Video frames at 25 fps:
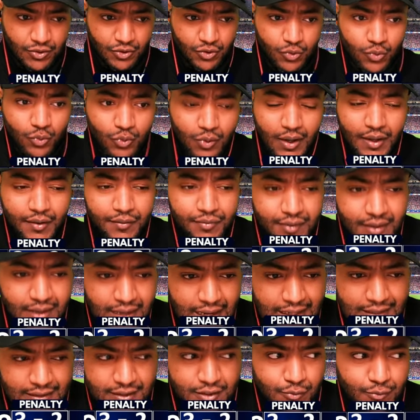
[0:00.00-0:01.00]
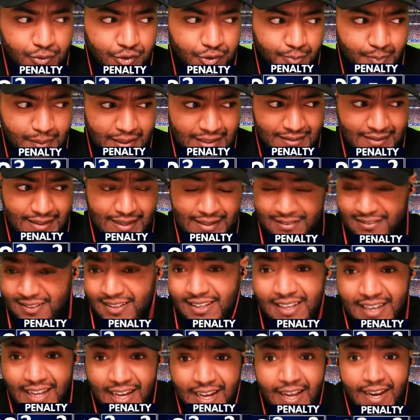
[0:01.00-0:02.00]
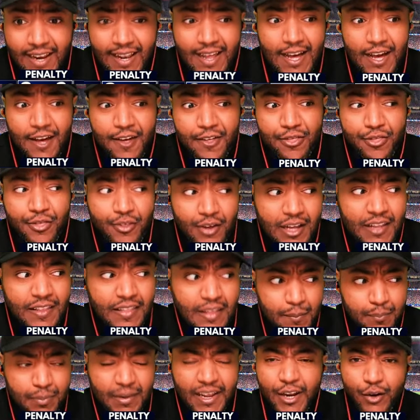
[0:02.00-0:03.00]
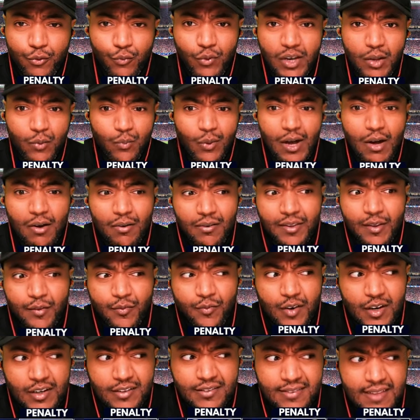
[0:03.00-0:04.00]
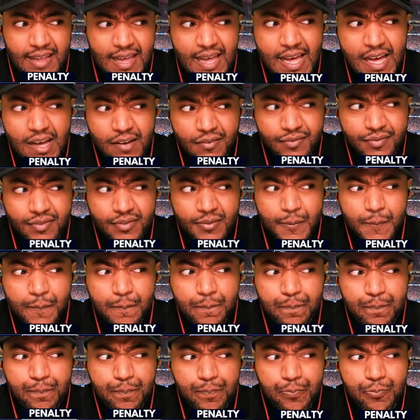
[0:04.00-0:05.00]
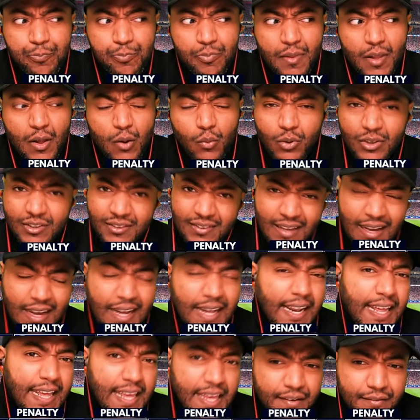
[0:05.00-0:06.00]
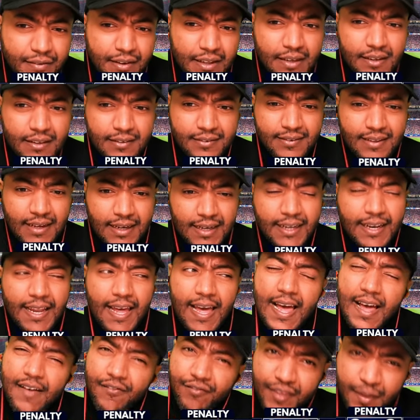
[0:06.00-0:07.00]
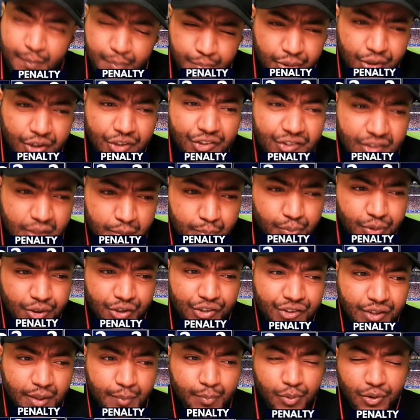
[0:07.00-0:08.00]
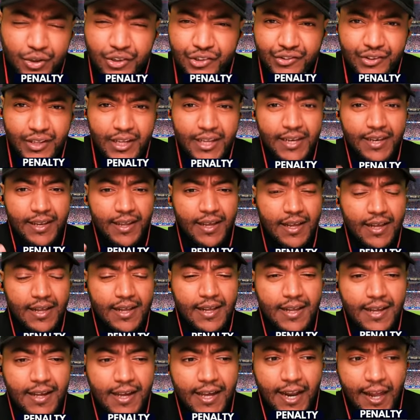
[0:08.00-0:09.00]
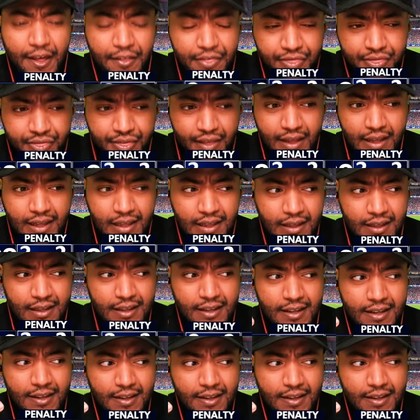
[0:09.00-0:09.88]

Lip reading: You have got to respect that. Tonight, I thought they played really well. The first half was kind of even. The second half, they pushed. And I think